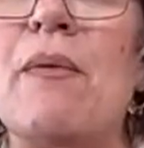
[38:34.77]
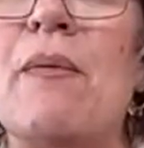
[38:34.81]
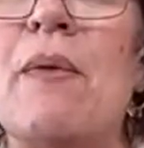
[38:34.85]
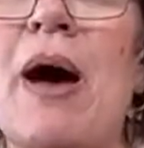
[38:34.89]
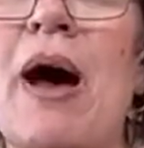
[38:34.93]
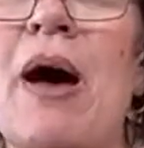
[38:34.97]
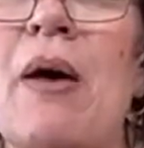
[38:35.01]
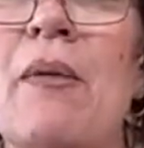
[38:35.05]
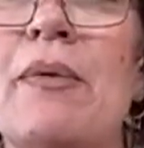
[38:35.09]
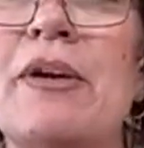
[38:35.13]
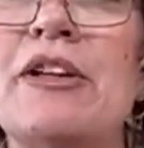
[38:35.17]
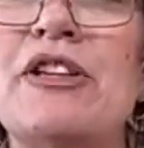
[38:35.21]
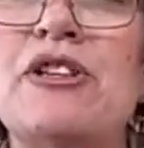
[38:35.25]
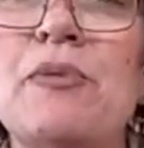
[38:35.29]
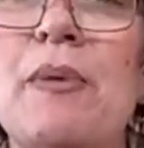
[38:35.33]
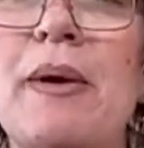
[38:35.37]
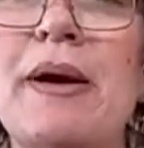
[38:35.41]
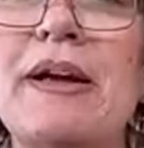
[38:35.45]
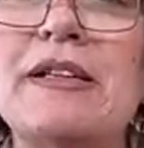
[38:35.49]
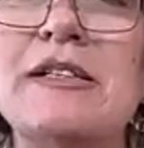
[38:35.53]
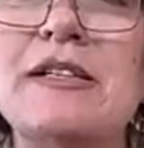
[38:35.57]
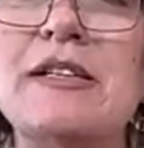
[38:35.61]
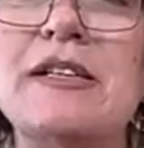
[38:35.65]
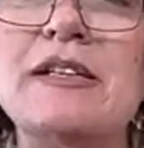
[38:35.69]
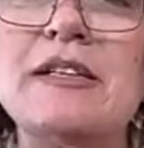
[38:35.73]
wow, which
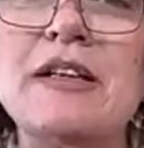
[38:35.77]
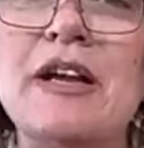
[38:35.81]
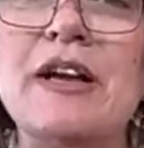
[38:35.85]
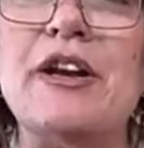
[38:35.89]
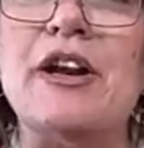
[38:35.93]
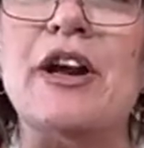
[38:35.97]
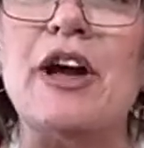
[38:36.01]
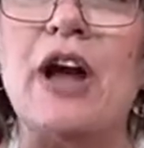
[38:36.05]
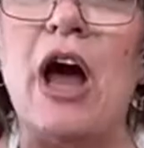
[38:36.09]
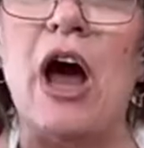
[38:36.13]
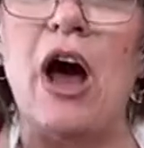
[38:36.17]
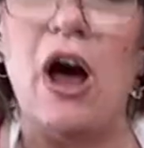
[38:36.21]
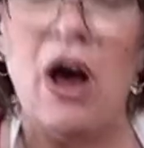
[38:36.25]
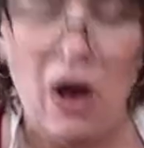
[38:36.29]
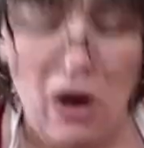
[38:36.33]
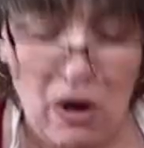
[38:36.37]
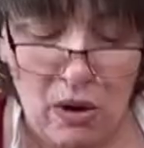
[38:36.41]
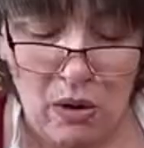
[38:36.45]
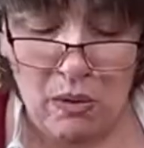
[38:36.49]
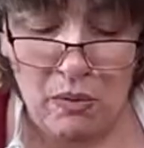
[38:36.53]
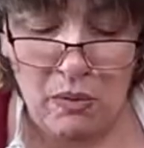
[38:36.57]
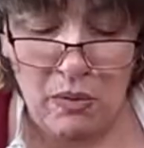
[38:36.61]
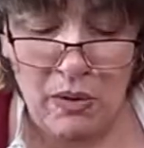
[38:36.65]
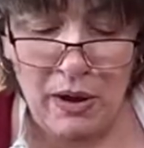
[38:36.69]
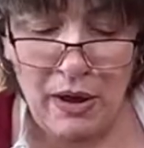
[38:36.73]
way is this going to
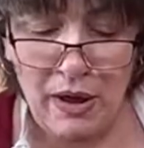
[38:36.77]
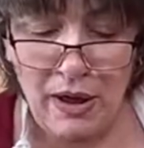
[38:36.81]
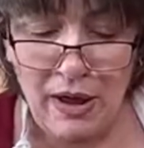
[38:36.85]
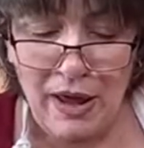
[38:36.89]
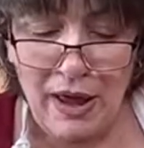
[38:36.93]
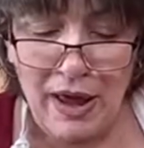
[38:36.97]
go?